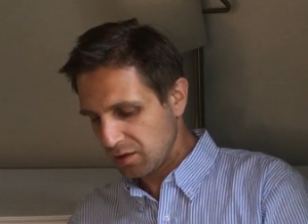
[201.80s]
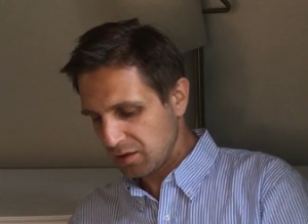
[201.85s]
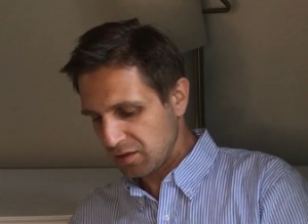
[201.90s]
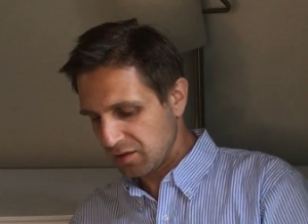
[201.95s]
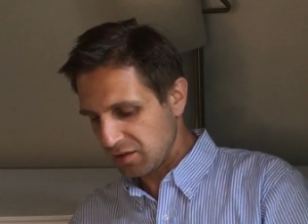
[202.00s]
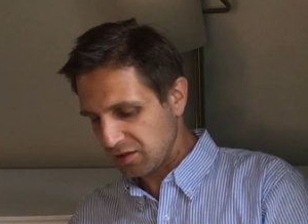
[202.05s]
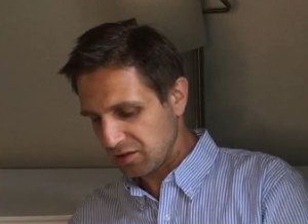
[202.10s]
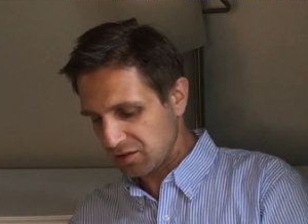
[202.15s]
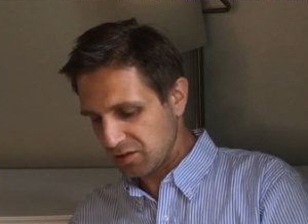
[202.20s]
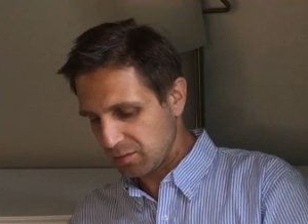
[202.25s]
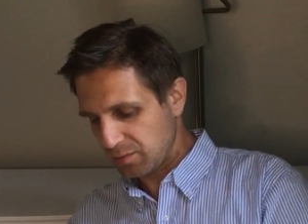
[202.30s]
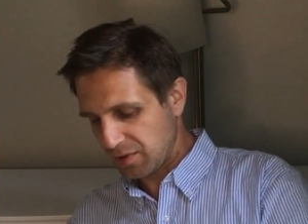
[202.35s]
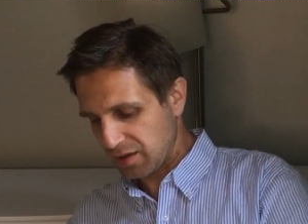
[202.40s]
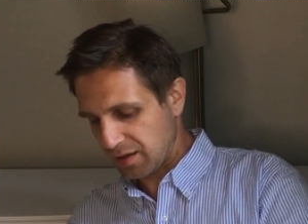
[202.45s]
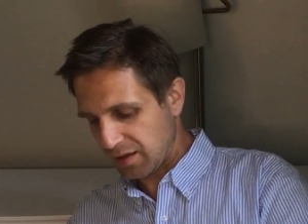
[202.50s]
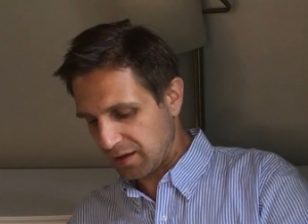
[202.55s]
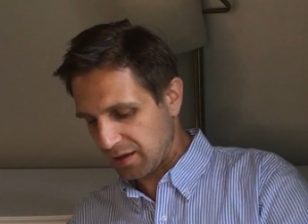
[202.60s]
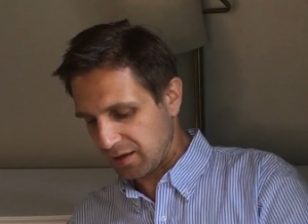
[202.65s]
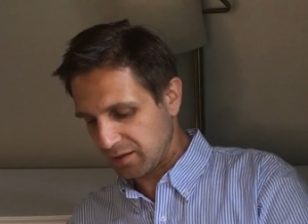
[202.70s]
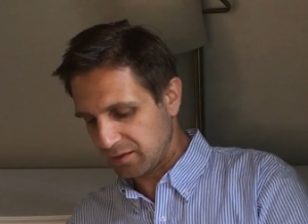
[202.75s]
it's actually a
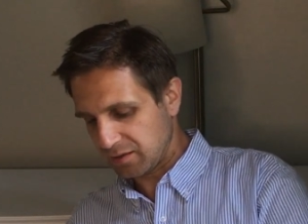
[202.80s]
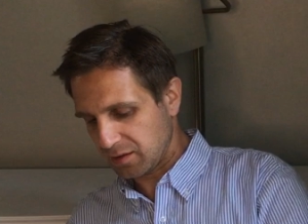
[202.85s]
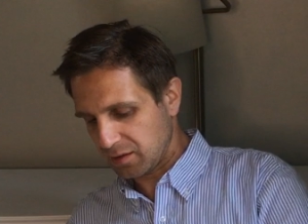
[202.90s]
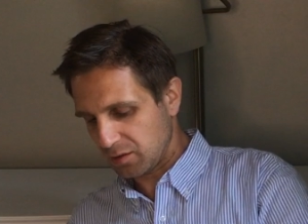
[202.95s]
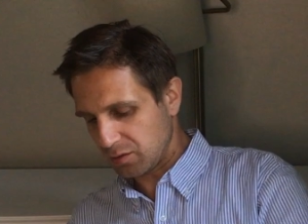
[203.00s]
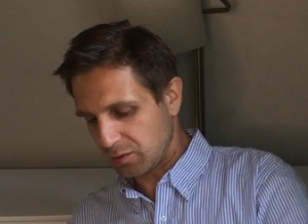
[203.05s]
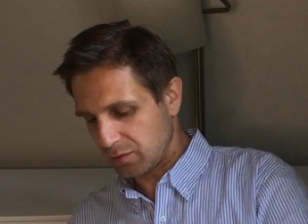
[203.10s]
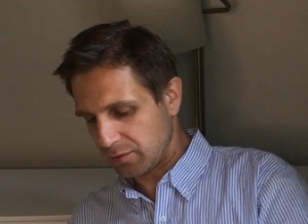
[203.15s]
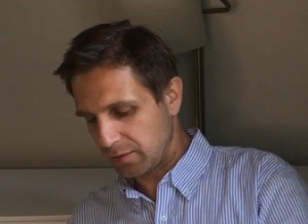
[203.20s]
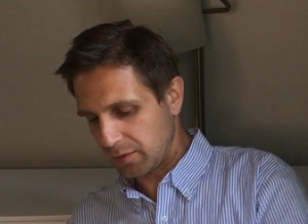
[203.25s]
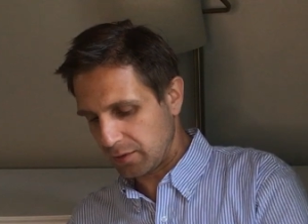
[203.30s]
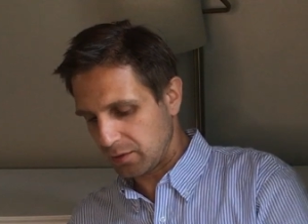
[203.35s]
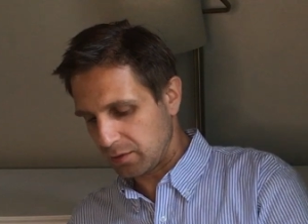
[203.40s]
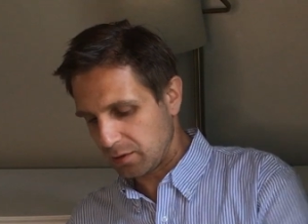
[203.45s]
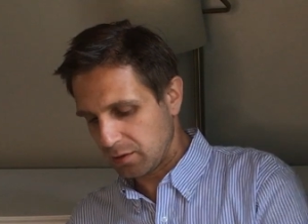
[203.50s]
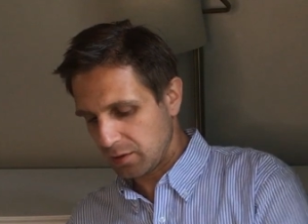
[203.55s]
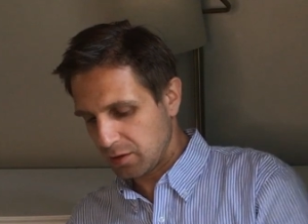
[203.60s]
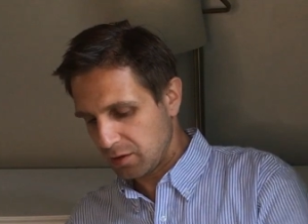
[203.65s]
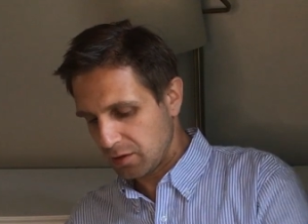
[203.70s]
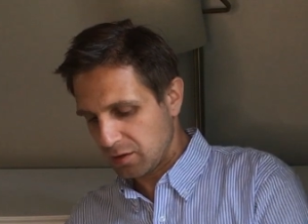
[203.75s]
bit hard to get all the
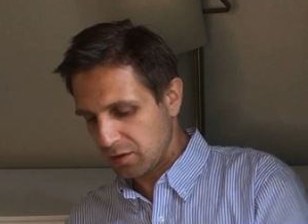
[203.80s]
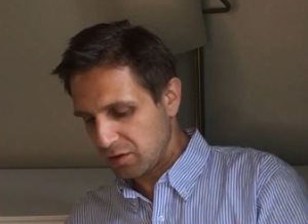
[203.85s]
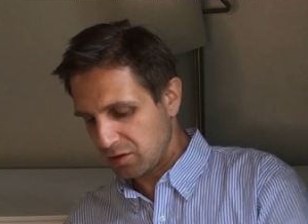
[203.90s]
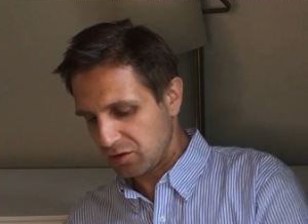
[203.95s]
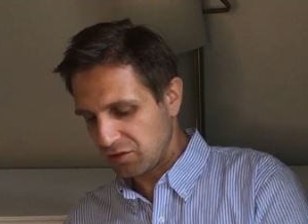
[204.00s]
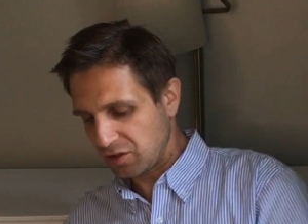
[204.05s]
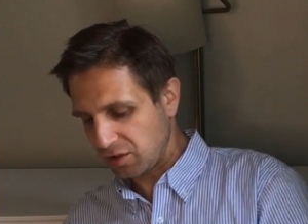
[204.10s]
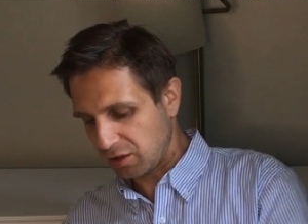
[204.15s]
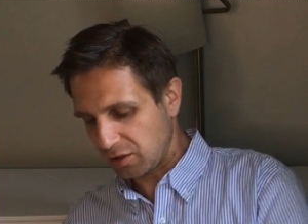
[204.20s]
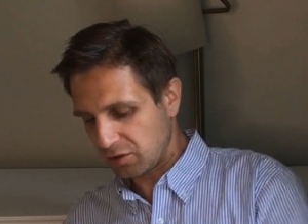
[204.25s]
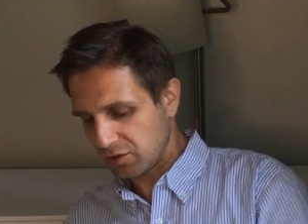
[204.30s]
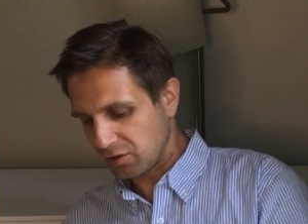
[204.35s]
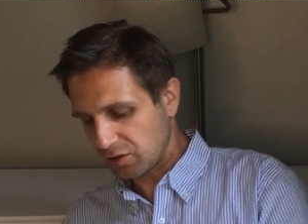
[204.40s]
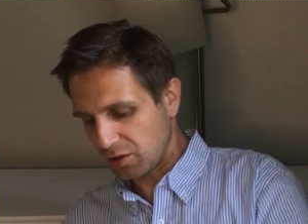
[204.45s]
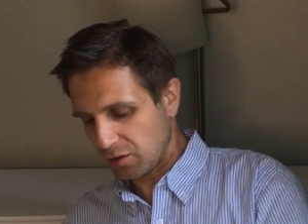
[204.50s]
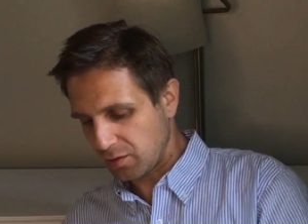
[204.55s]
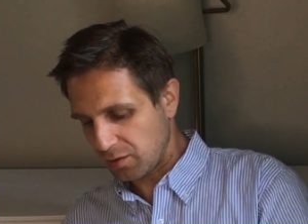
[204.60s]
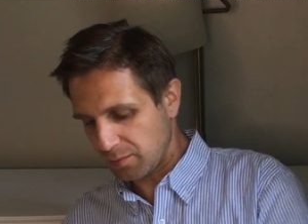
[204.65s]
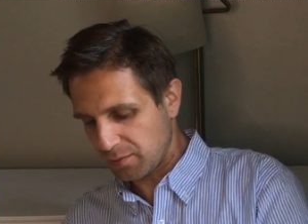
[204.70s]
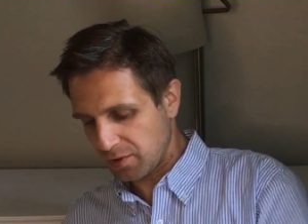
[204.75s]
Jello to
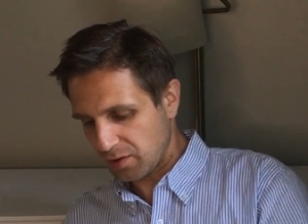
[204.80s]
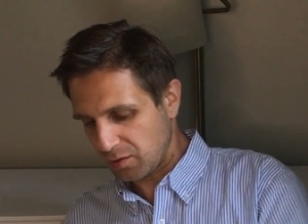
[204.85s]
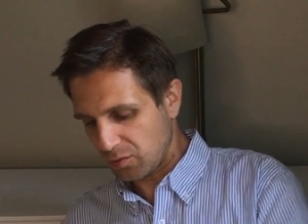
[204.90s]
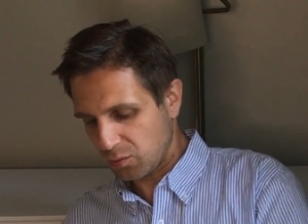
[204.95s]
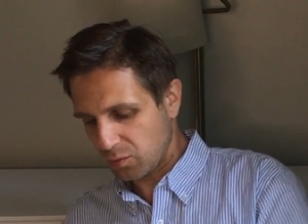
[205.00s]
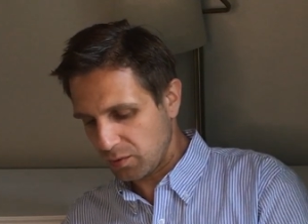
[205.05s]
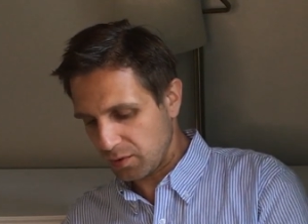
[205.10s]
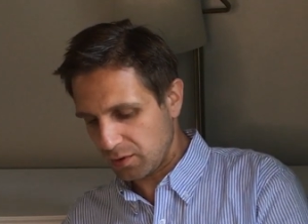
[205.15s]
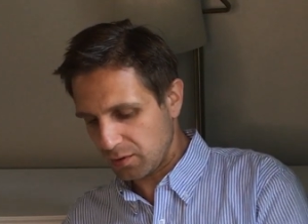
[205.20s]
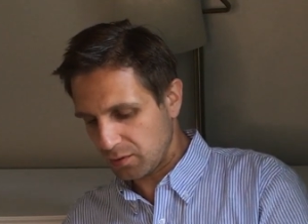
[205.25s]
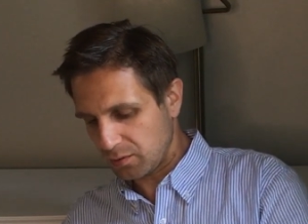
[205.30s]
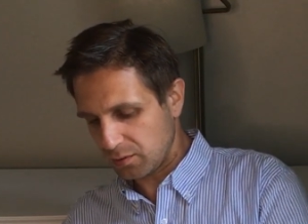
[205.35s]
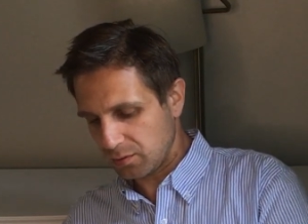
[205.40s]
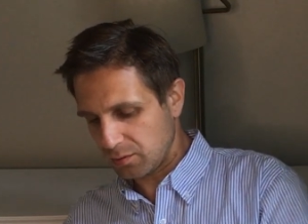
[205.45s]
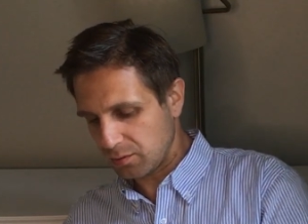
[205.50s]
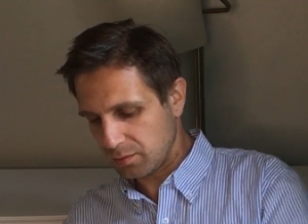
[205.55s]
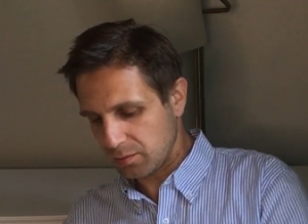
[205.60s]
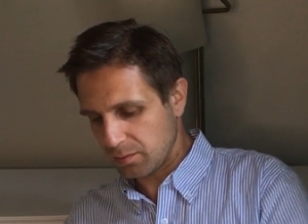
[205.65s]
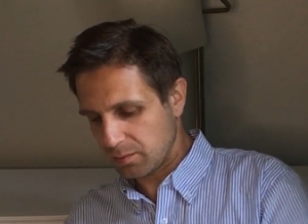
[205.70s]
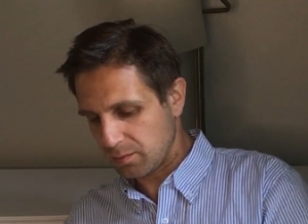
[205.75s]
go in, but it will all
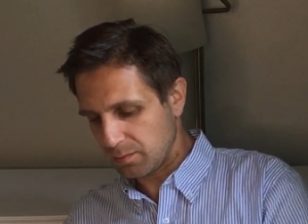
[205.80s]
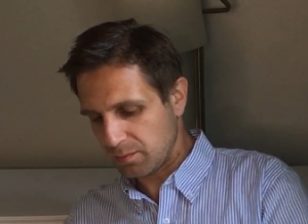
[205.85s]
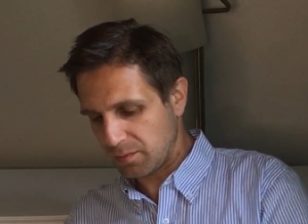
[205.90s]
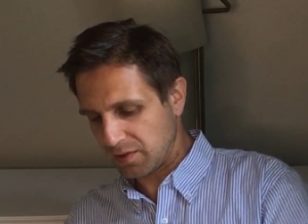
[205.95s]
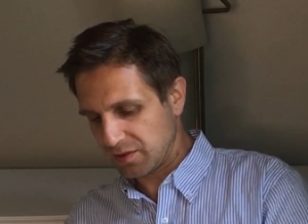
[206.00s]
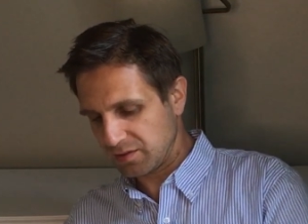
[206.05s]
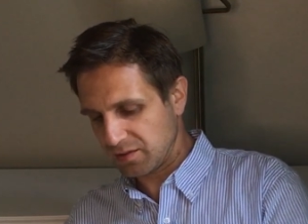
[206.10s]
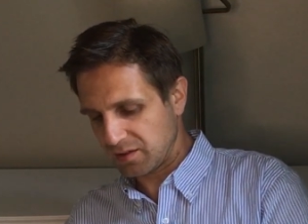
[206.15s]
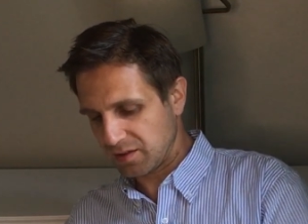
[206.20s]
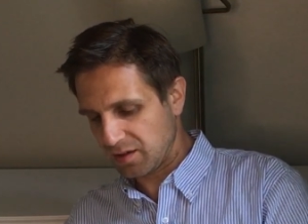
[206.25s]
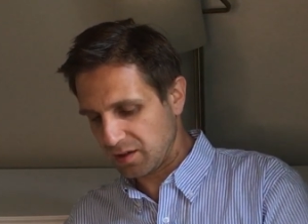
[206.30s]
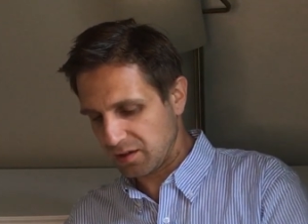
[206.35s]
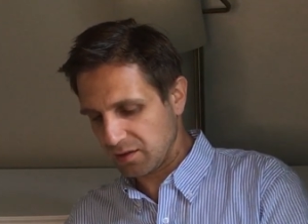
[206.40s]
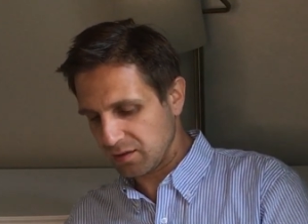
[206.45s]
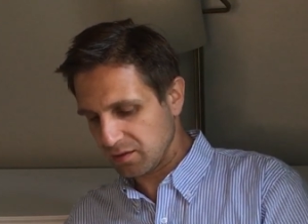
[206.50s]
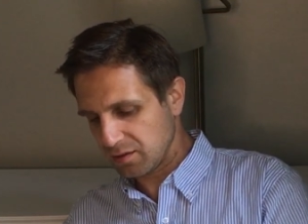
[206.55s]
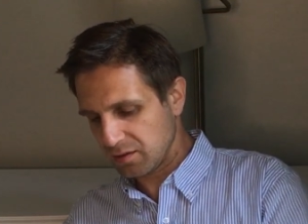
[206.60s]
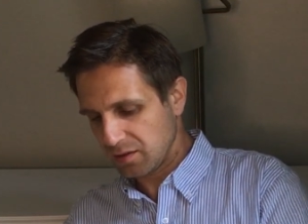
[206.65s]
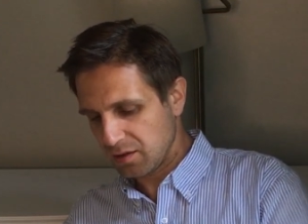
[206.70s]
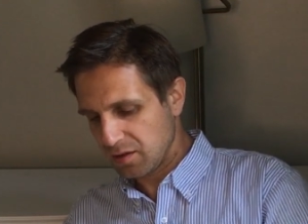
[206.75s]
mix
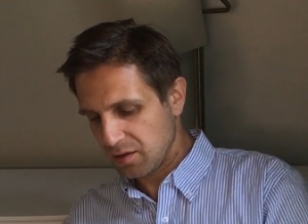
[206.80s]
together